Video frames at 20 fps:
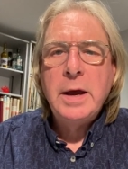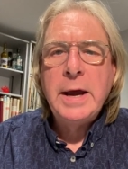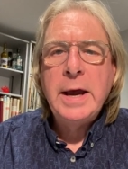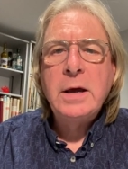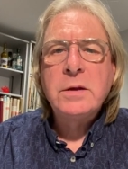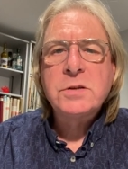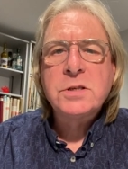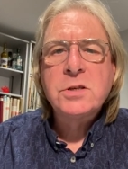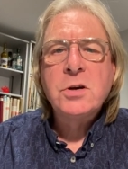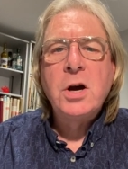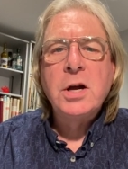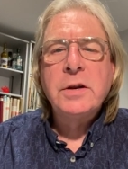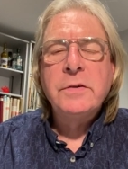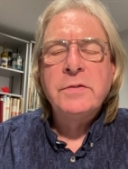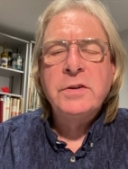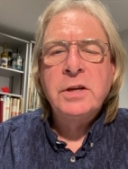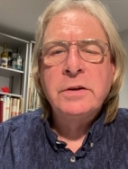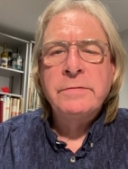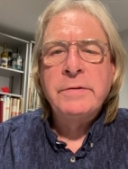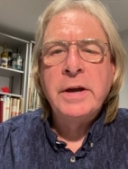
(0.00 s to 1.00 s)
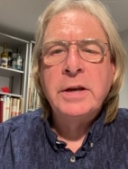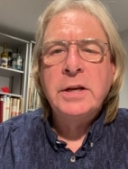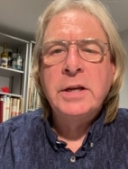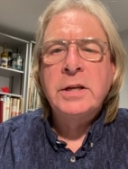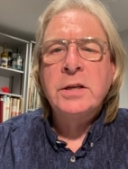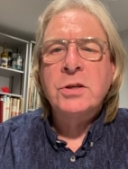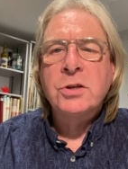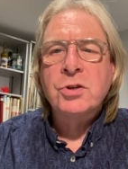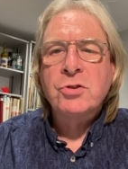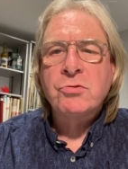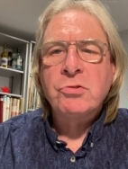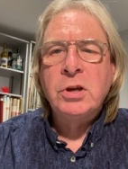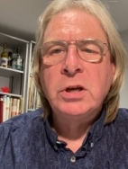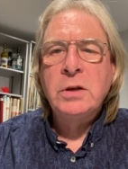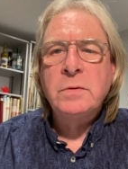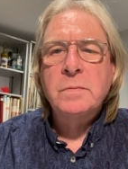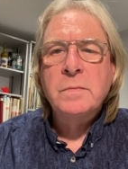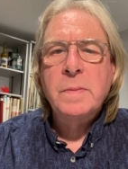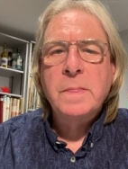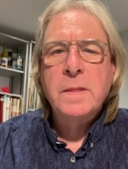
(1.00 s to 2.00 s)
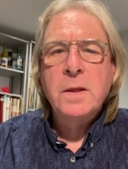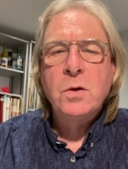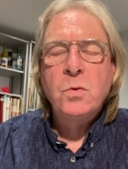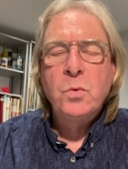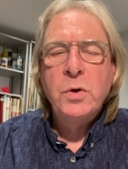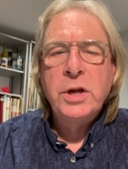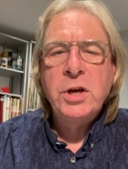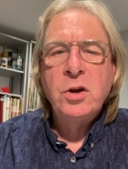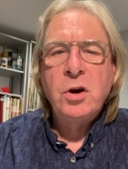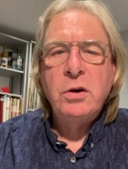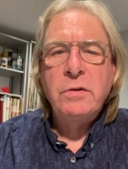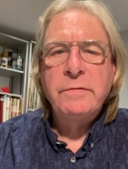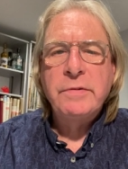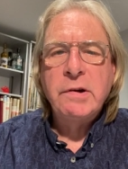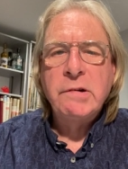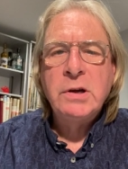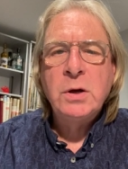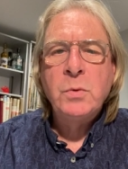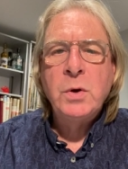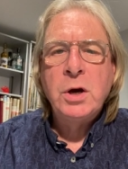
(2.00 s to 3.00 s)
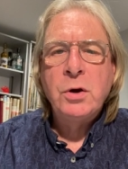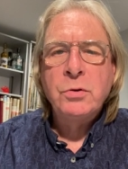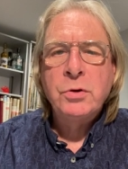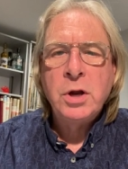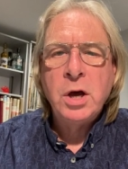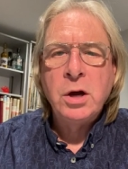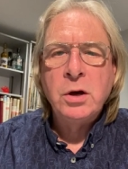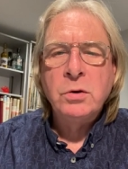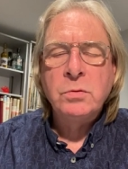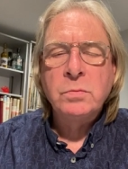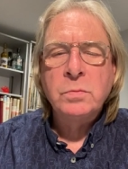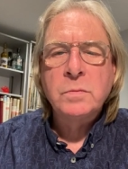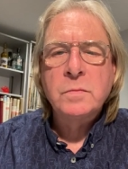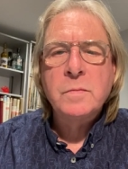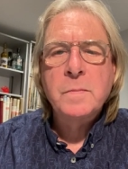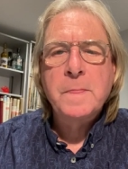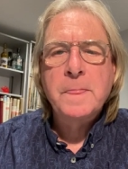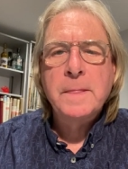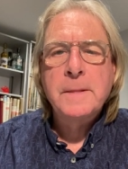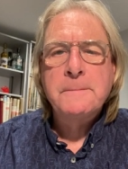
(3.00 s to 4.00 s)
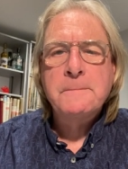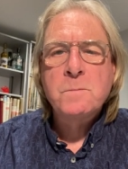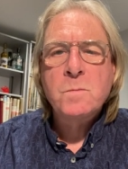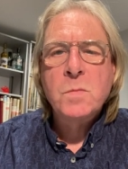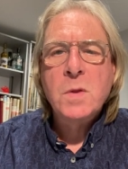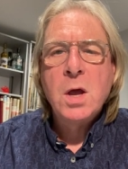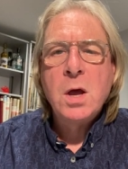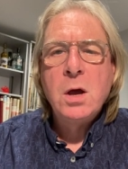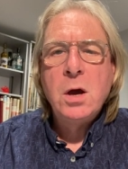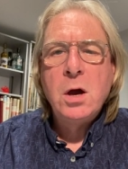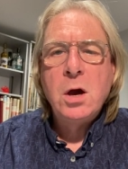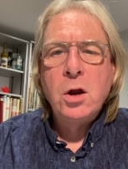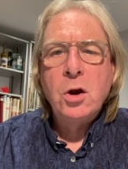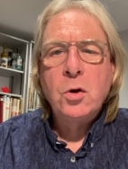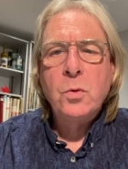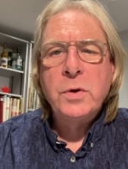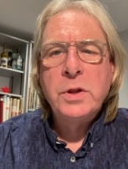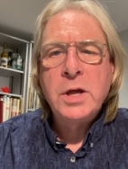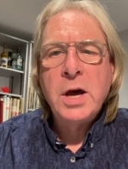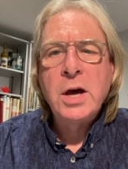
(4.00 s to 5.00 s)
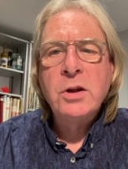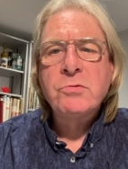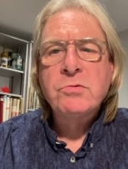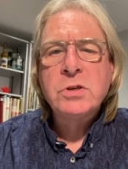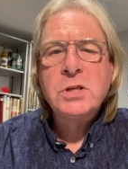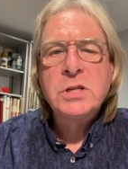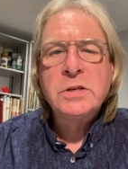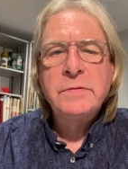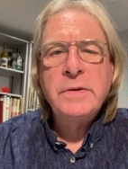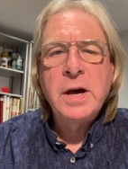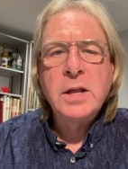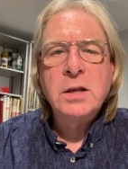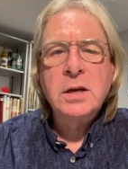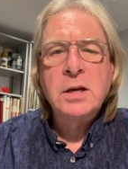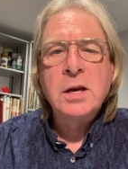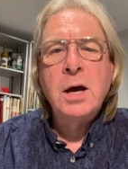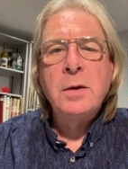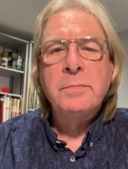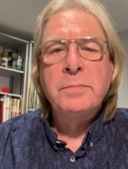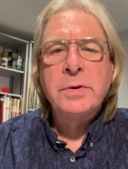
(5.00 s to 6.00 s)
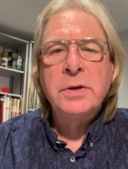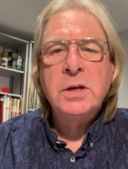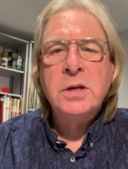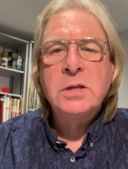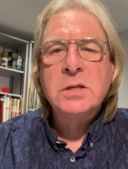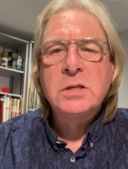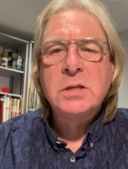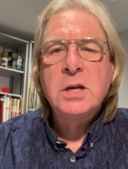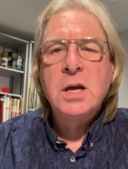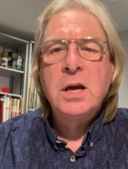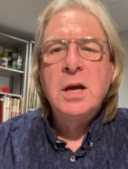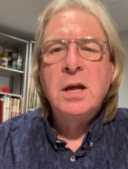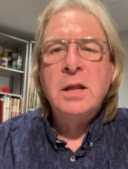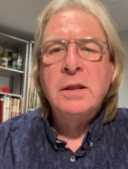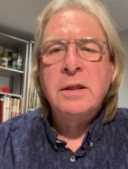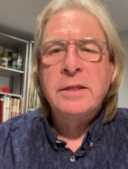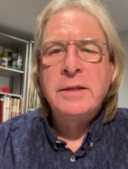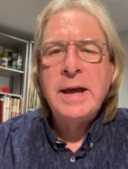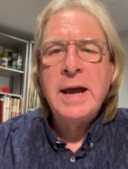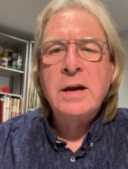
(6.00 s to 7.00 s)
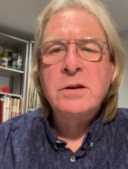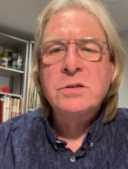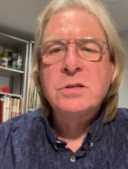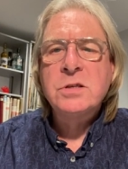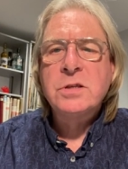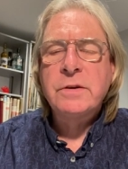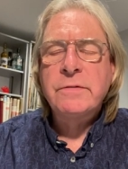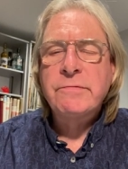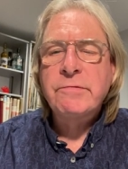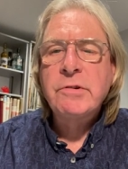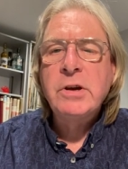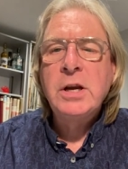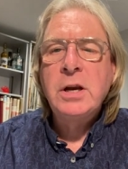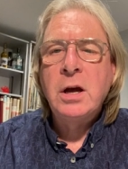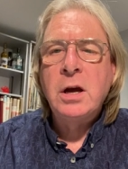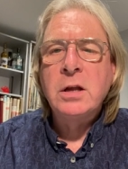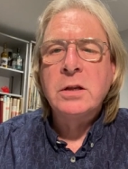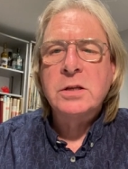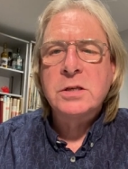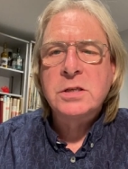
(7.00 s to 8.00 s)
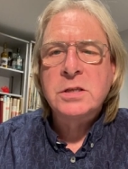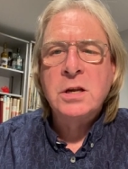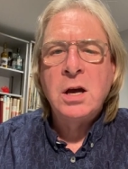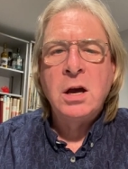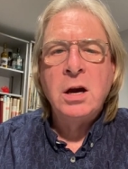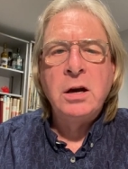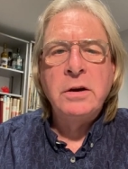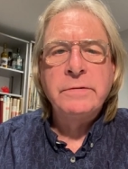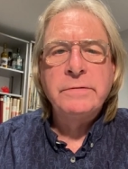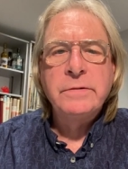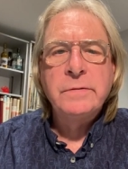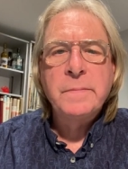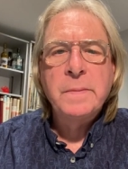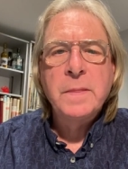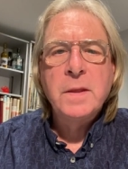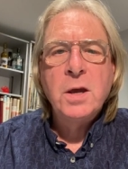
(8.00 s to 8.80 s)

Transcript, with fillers: Outside of the event industry, we're not very well known. Along with hundreds of other companies and thousands of freelance staff,